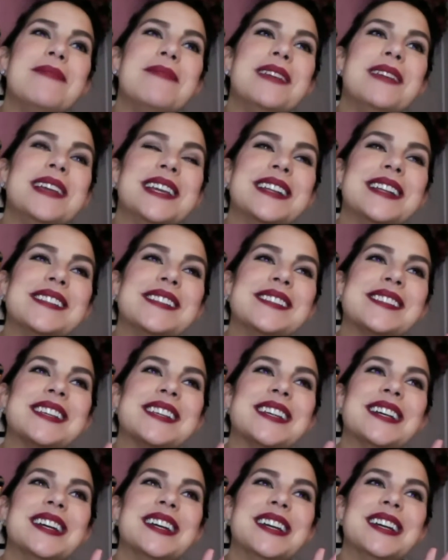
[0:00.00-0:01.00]
gets
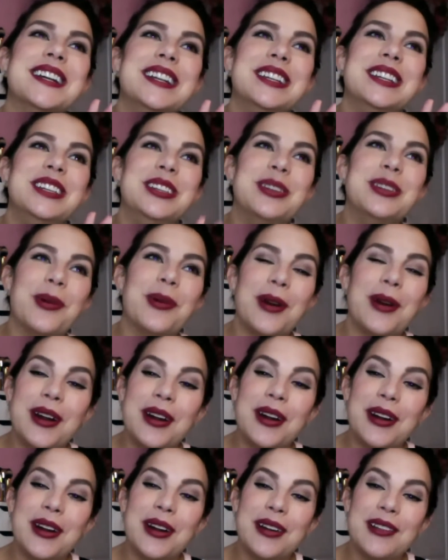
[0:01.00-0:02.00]

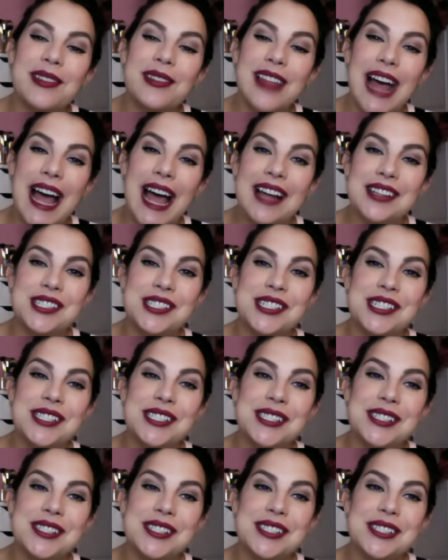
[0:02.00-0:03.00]
your
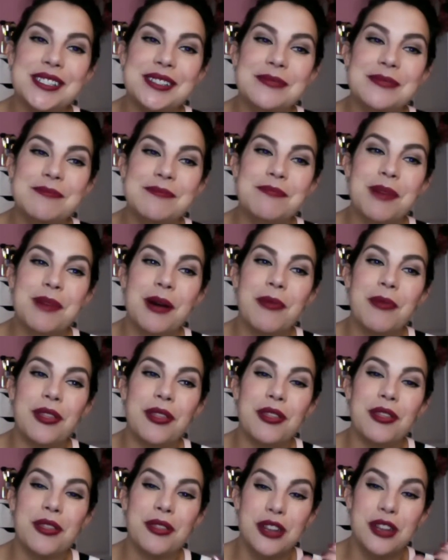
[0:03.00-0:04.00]
lashes, but with
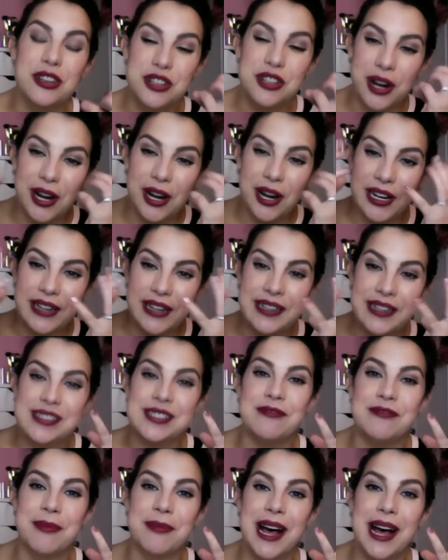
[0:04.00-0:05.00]
the darkness
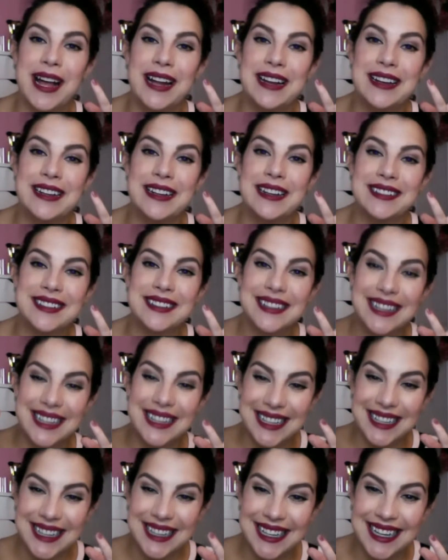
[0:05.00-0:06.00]
of mine.
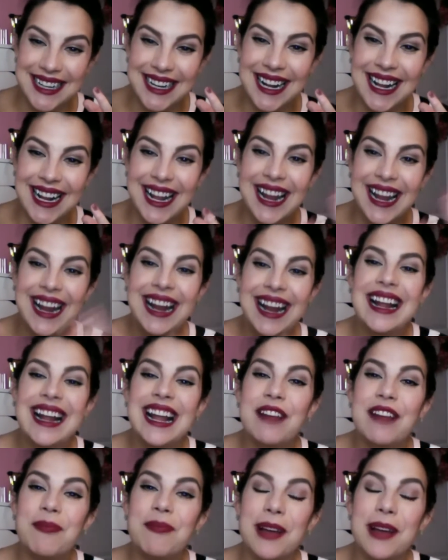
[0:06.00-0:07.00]

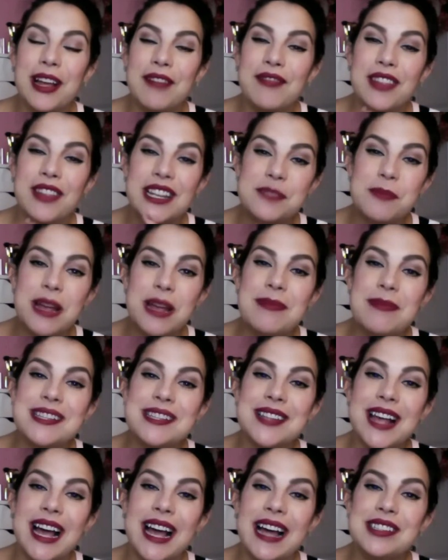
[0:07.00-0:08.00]
if this baby's
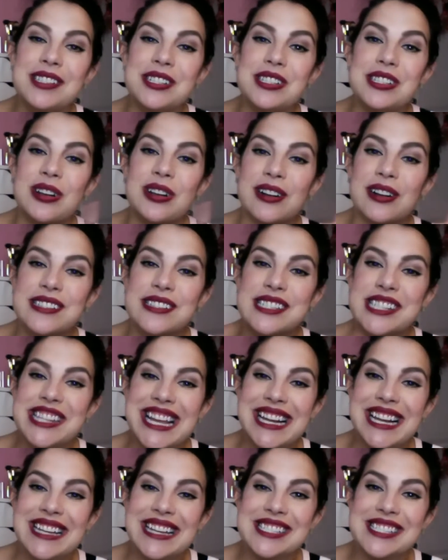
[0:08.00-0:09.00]
lashes are as
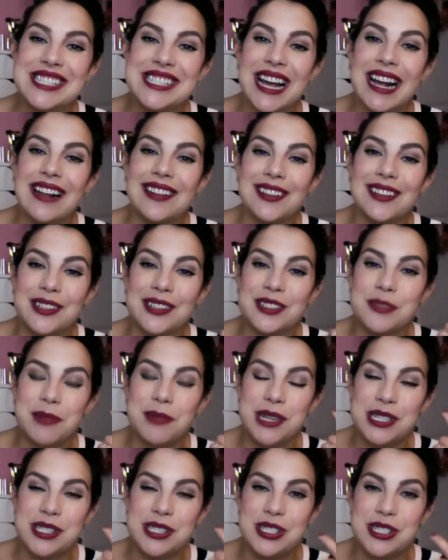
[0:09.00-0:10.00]
thick as Tyler's, but
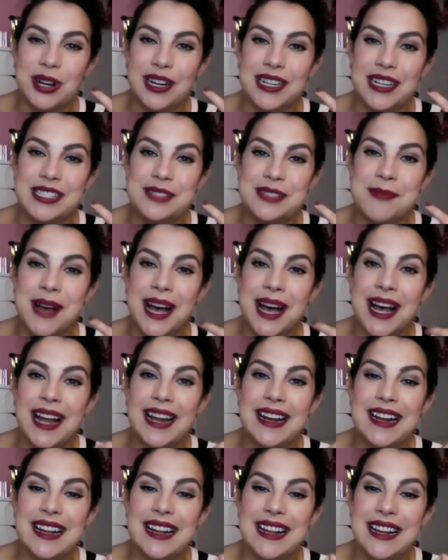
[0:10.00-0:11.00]
as dark as
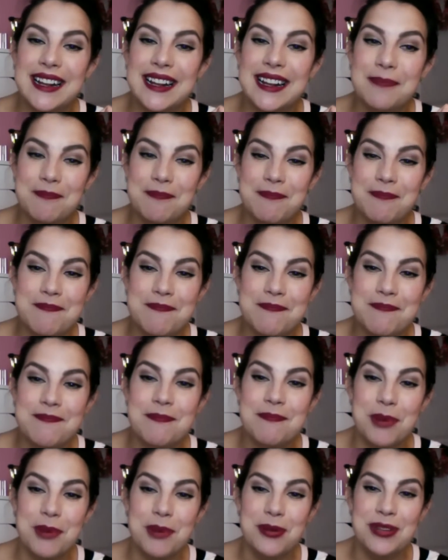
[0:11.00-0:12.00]
mine,
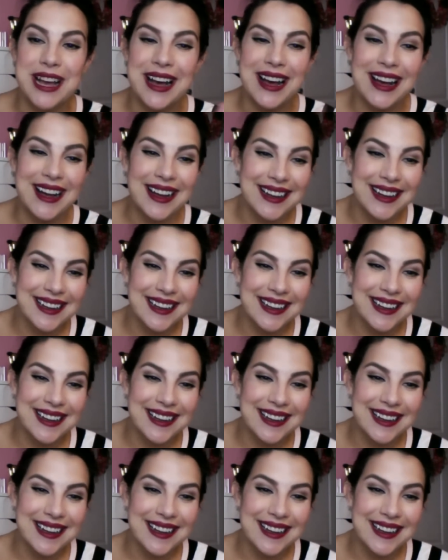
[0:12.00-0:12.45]
booyah.